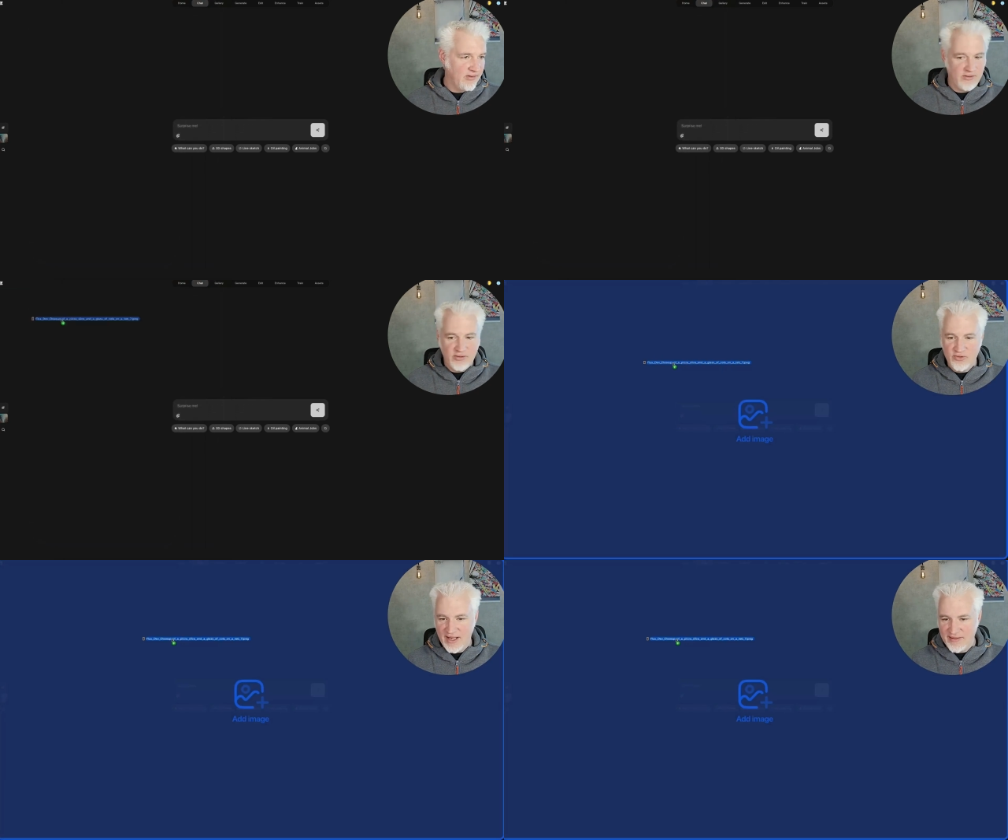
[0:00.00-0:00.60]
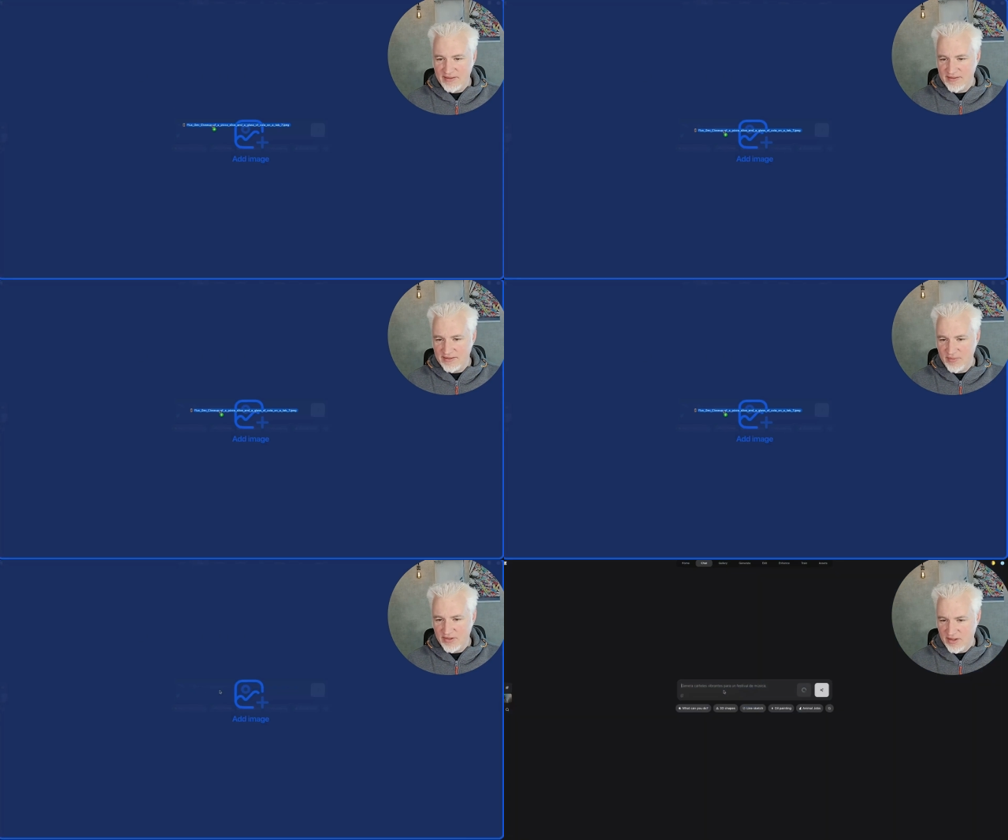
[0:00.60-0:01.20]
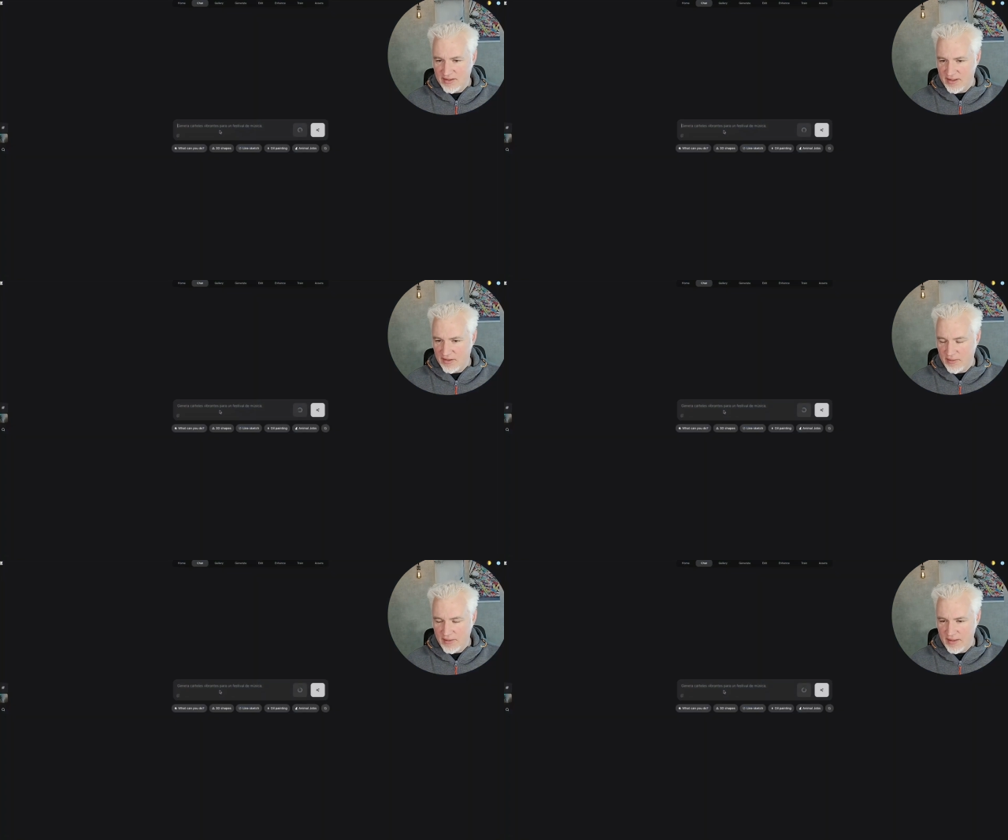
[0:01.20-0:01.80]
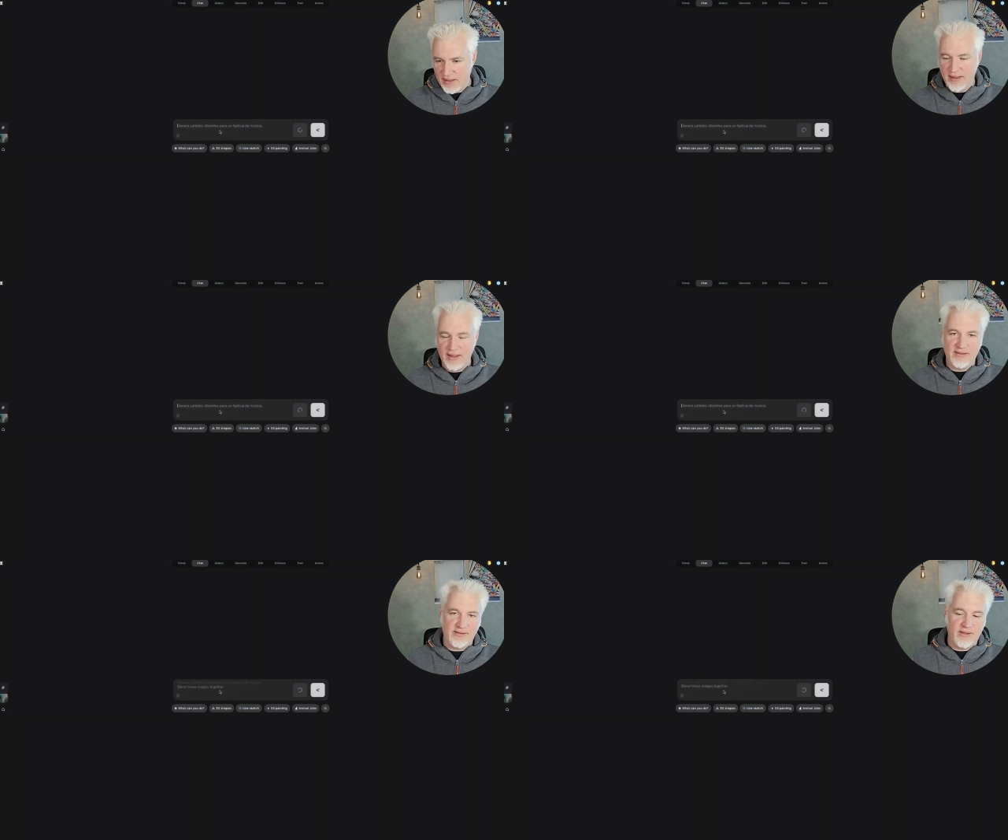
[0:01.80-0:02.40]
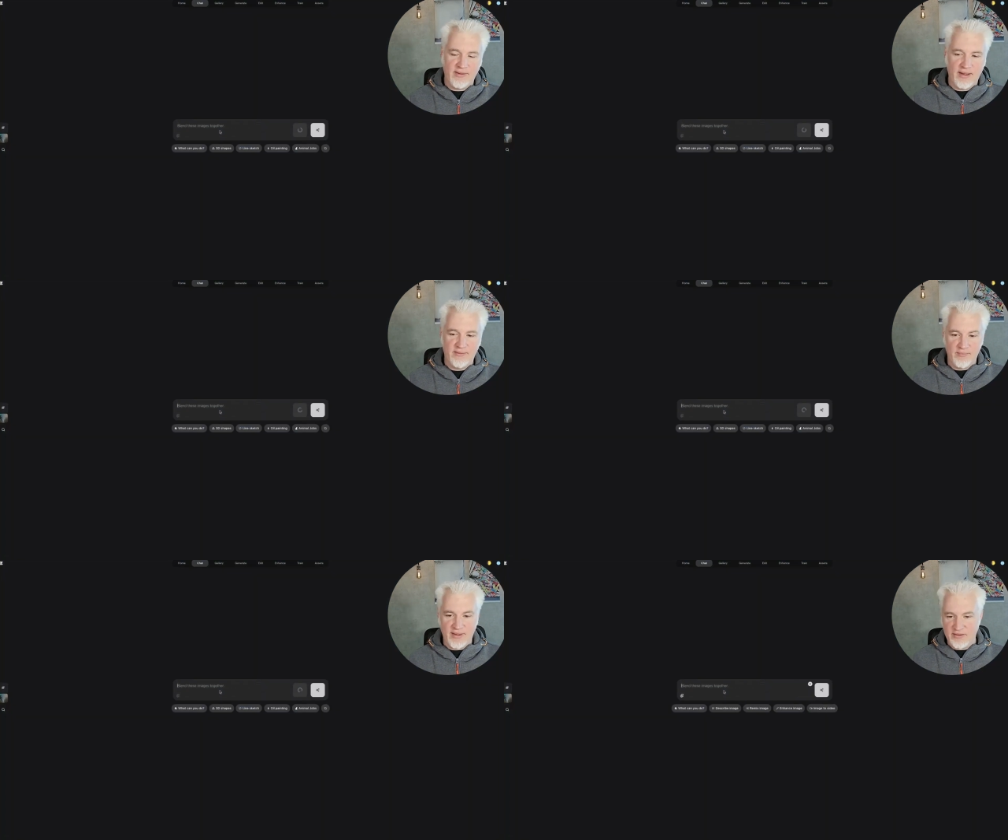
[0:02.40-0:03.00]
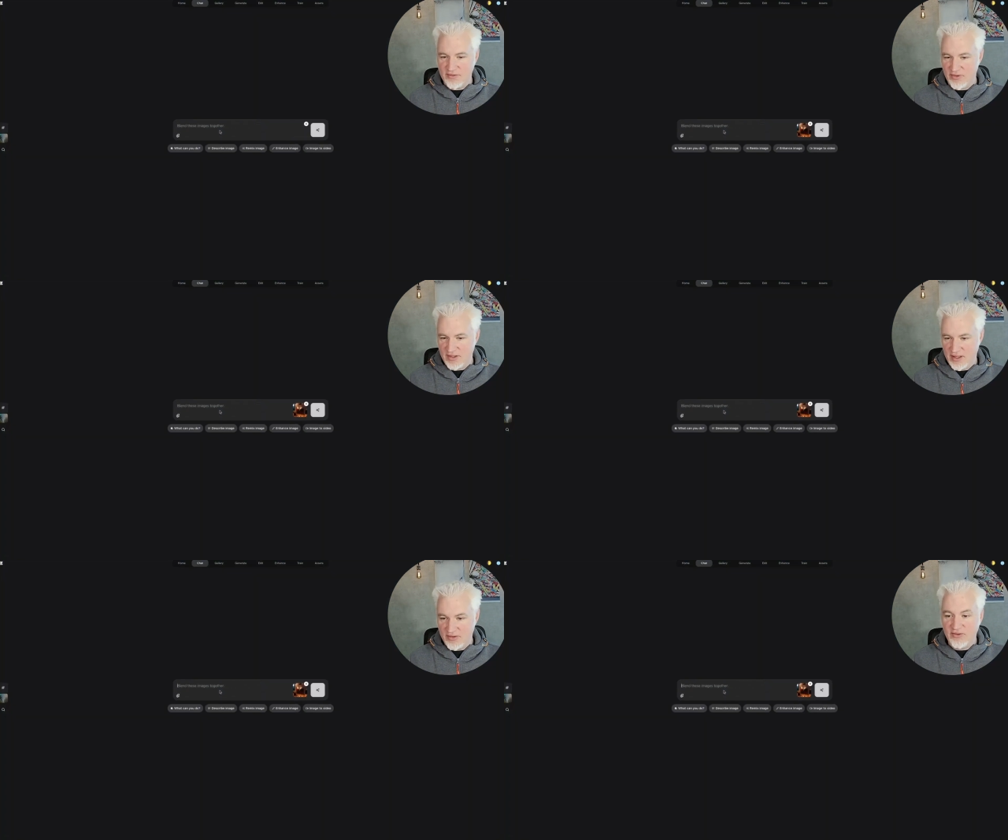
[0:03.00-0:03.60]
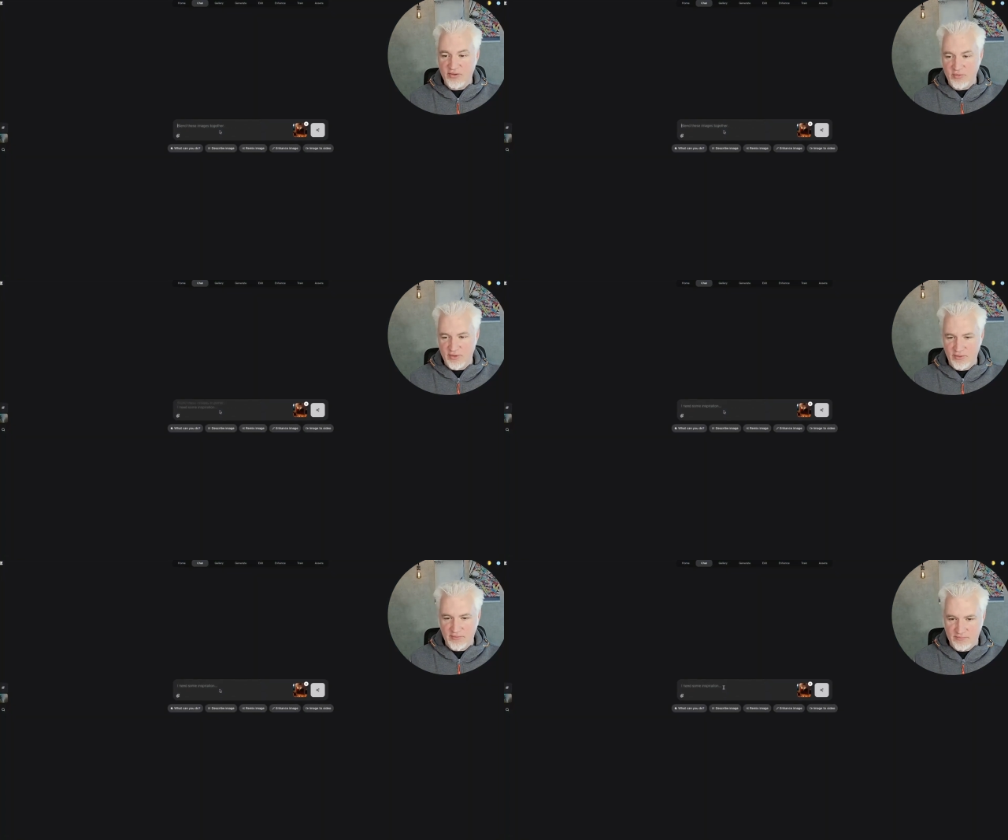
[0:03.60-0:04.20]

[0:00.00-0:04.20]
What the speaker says: going to drag this image in here and see if I can make some changes to it.